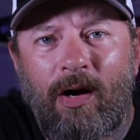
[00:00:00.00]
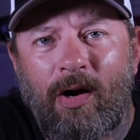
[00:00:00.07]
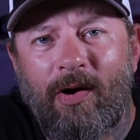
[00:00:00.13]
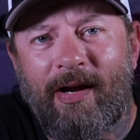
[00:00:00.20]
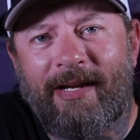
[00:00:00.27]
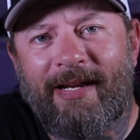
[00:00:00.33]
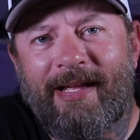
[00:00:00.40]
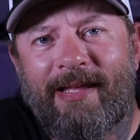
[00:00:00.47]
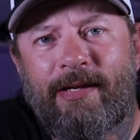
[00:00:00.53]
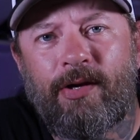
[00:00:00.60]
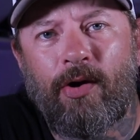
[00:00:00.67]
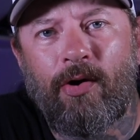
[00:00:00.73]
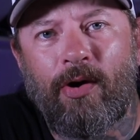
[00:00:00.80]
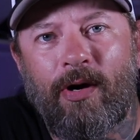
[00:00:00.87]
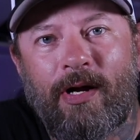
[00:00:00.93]
All right, in
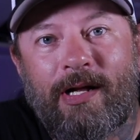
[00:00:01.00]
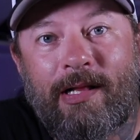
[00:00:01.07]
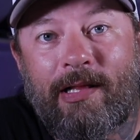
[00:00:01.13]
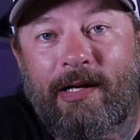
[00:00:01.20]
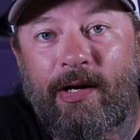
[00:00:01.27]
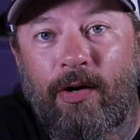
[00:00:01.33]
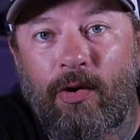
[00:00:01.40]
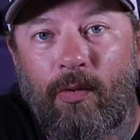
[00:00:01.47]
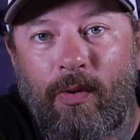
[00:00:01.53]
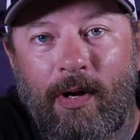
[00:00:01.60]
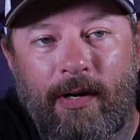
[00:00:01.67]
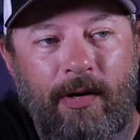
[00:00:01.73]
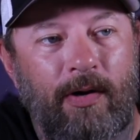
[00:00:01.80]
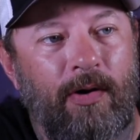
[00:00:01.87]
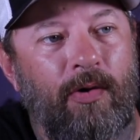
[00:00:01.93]
your clearer
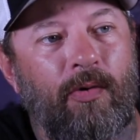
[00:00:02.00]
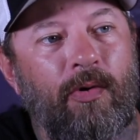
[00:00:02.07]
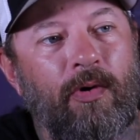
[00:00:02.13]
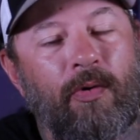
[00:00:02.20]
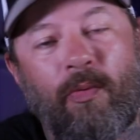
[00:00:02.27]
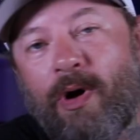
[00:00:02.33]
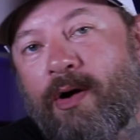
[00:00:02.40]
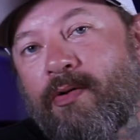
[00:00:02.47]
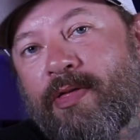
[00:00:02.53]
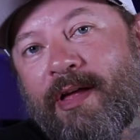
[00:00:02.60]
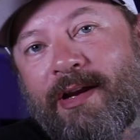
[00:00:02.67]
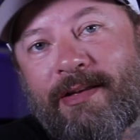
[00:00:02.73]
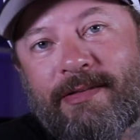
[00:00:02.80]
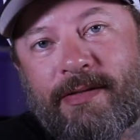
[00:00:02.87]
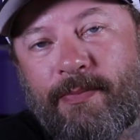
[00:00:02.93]
water or water
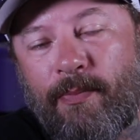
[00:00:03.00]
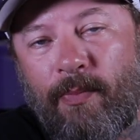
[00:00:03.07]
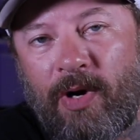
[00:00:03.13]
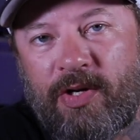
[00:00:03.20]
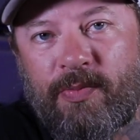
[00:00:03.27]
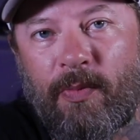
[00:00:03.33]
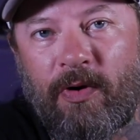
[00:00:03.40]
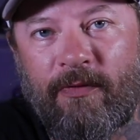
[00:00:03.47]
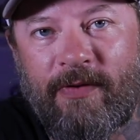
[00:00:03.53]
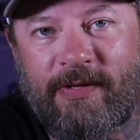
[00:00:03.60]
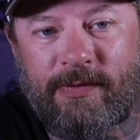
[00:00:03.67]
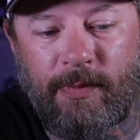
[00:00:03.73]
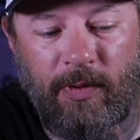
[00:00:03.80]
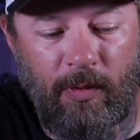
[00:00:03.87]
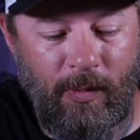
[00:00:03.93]
that is much more
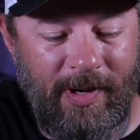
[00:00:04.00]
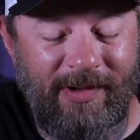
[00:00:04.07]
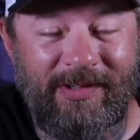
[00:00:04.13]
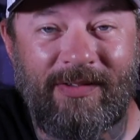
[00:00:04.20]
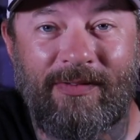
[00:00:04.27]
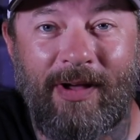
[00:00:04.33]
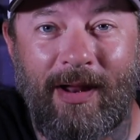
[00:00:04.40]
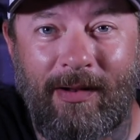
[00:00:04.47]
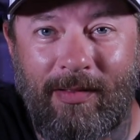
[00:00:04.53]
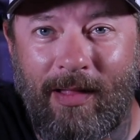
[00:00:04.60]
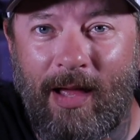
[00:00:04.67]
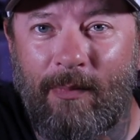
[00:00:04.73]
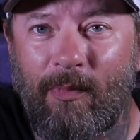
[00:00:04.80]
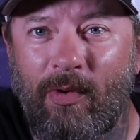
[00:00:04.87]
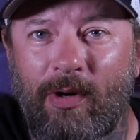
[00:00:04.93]
visible, well, you've got a
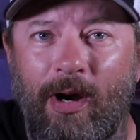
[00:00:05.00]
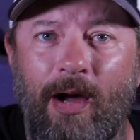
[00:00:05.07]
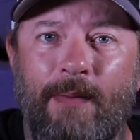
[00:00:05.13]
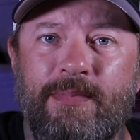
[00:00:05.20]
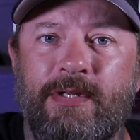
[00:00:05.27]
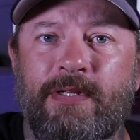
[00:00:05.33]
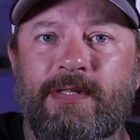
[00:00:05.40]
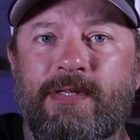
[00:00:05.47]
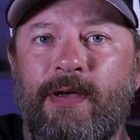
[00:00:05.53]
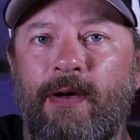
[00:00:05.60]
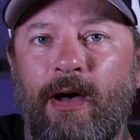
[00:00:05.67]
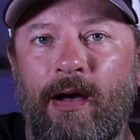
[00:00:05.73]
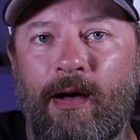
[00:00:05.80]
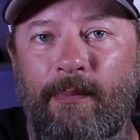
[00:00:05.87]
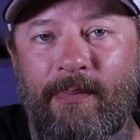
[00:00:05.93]
lot more options.
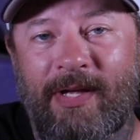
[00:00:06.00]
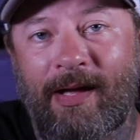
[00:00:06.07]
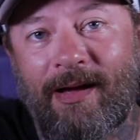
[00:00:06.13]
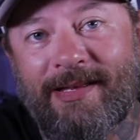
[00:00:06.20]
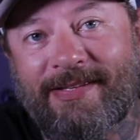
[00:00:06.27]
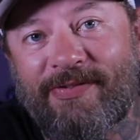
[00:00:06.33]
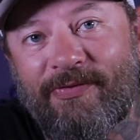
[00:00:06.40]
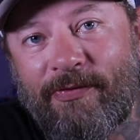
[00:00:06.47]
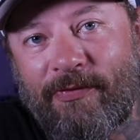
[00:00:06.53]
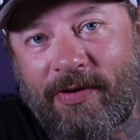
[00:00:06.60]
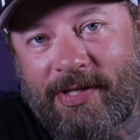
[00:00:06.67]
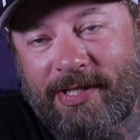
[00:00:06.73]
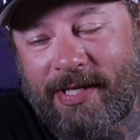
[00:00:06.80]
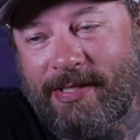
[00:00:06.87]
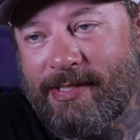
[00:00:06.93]
Because
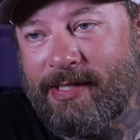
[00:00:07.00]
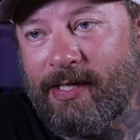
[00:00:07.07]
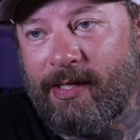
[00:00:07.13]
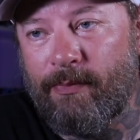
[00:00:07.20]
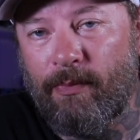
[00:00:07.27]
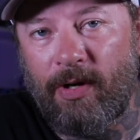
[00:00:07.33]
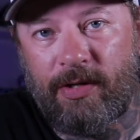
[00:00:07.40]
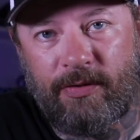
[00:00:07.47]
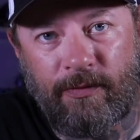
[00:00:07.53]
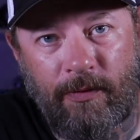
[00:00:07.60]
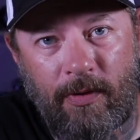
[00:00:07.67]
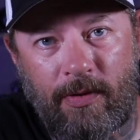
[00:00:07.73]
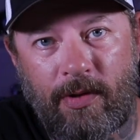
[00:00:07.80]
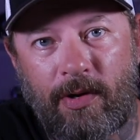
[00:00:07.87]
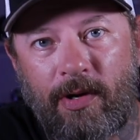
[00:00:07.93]
fish can see much
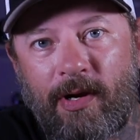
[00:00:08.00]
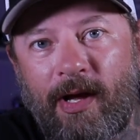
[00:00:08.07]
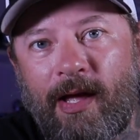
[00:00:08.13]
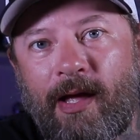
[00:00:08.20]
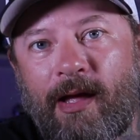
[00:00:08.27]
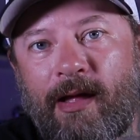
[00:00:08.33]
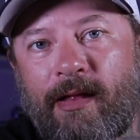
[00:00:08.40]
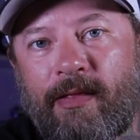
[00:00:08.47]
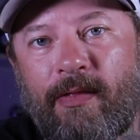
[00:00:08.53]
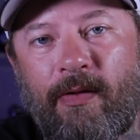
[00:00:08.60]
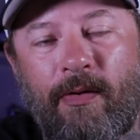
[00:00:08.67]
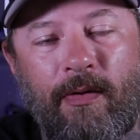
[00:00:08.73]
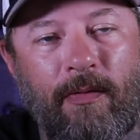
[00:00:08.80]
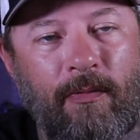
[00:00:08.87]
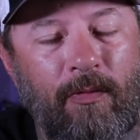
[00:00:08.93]
further and
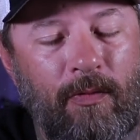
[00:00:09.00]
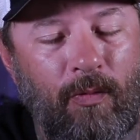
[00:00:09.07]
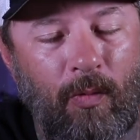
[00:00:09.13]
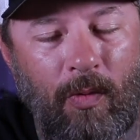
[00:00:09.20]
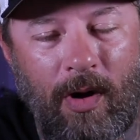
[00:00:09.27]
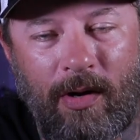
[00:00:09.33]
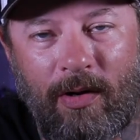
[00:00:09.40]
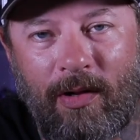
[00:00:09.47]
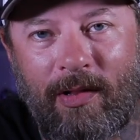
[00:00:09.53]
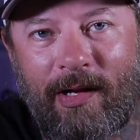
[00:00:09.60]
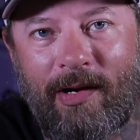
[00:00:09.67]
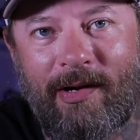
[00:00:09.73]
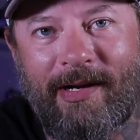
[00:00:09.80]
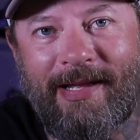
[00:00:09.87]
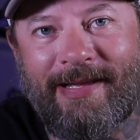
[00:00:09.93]
the water
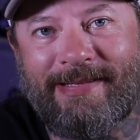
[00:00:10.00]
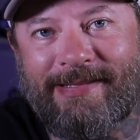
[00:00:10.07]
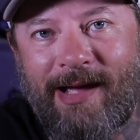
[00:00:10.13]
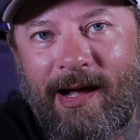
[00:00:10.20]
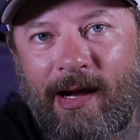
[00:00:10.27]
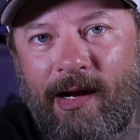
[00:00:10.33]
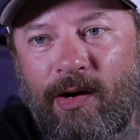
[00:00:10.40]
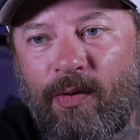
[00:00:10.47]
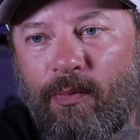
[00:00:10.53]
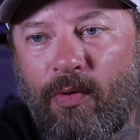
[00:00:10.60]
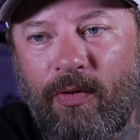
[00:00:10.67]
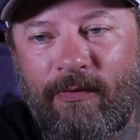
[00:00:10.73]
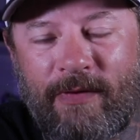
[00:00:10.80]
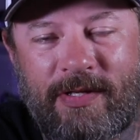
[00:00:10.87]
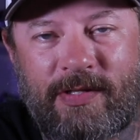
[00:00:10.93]
clarity is higher or
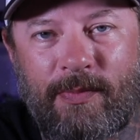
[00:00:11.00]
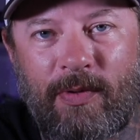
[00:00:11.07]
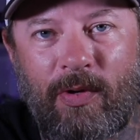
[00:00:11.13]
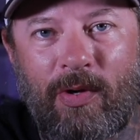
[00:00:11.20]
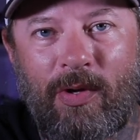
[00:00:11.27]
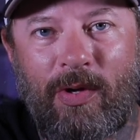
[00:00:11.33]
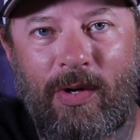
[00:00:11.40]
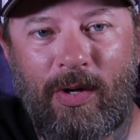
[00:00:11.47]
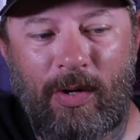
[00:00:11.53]
more visible,